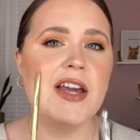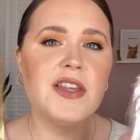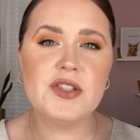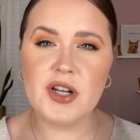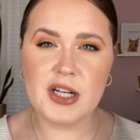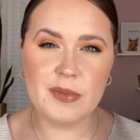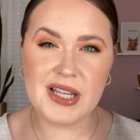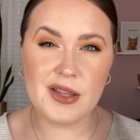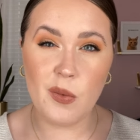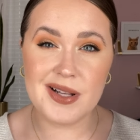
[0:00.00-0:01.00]
These are going to
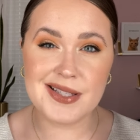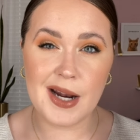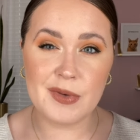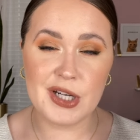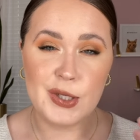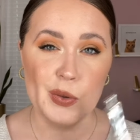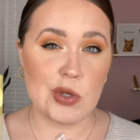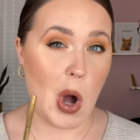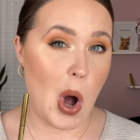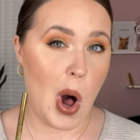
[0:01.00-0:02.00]
be the ones that I'm going to use
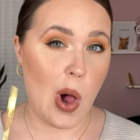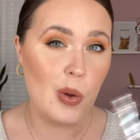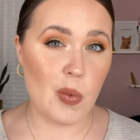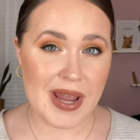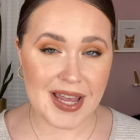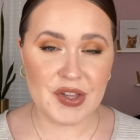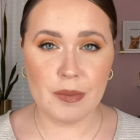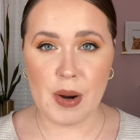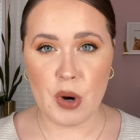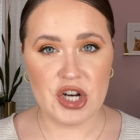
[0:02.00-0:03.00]
all week. They're
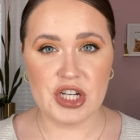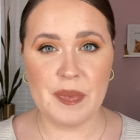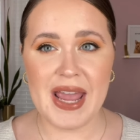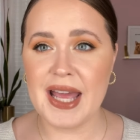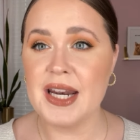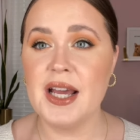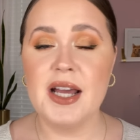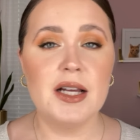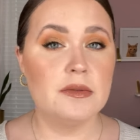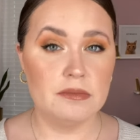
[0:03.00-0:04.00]
my Project Pan
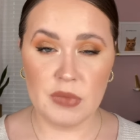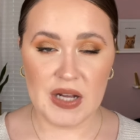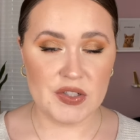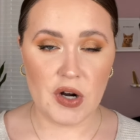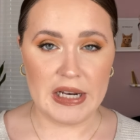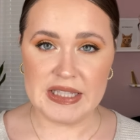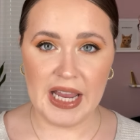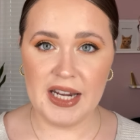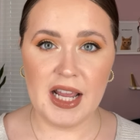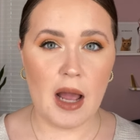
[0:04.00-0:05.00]
brows are not
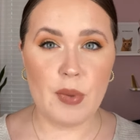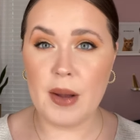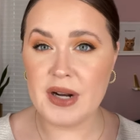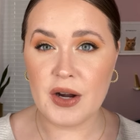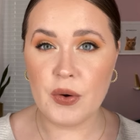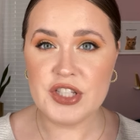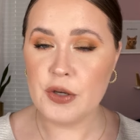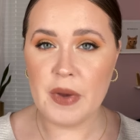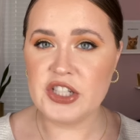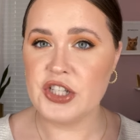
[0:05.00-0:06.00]
exciting. I'm probably not going to
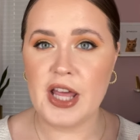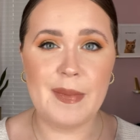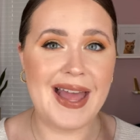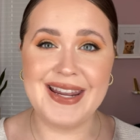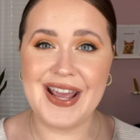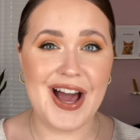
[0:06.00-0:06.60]
mention them any